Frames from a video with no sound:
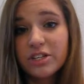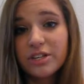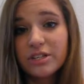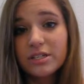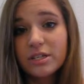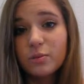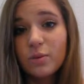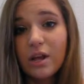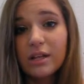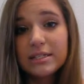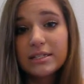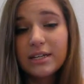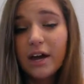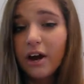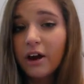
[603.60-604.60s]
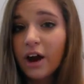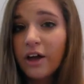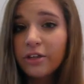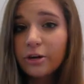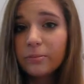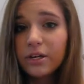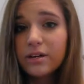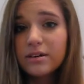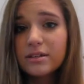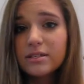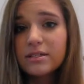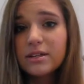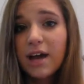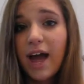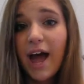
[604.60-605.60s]
just as well as her other
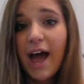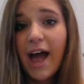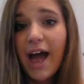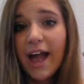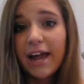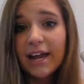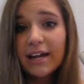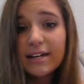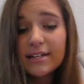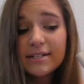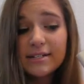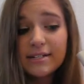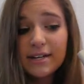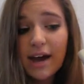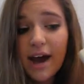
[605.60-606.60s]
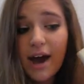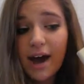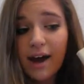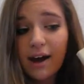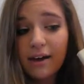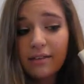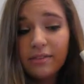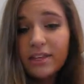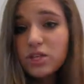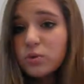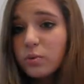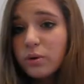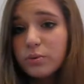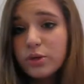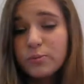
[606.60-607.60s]
books, and
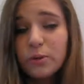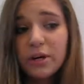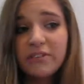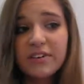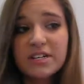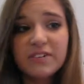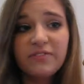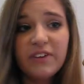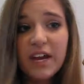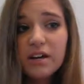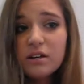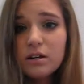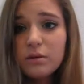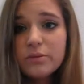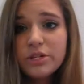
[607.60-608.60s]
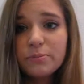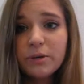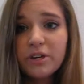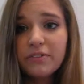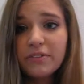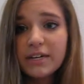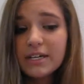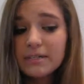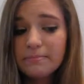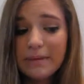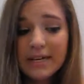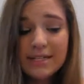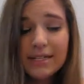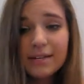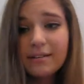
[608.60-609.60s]
this one was perfect. Fangirl was perfect.
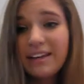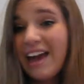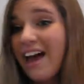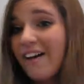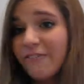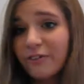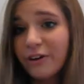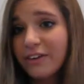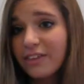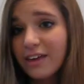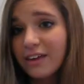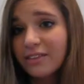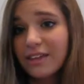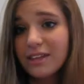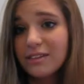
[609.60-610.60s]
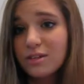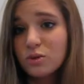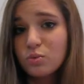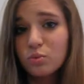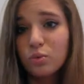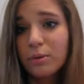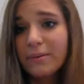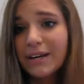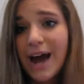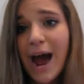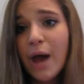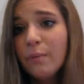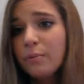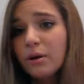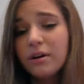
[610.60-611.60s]
Basically everything that this woman,
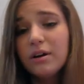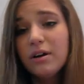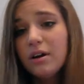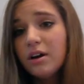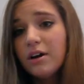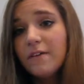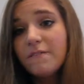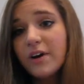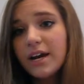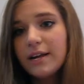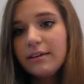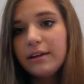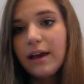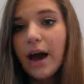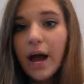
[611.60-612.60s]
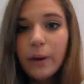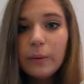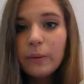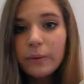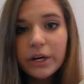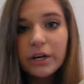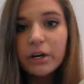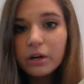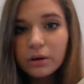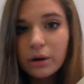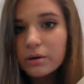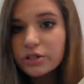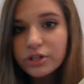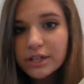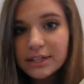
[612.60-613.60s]
frankly, I would read her
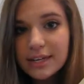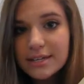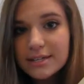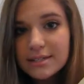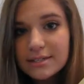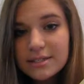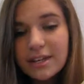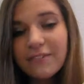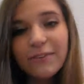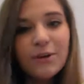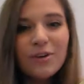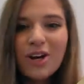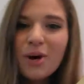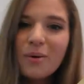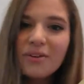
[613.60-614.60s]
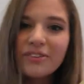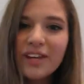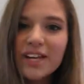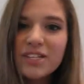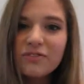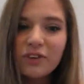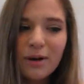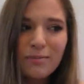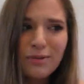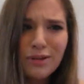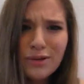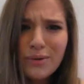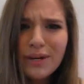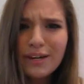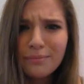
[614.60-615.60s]
grocery lists. If you know what that's from,
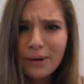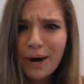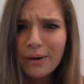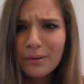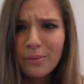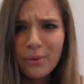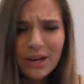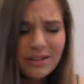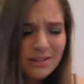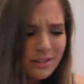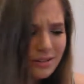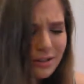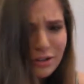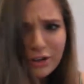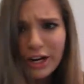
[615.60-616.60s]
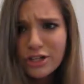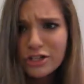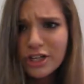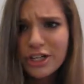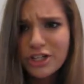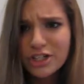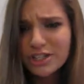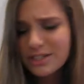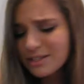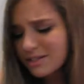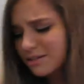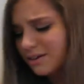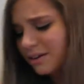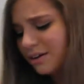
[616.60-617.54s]
you get brownie points. Congratulations.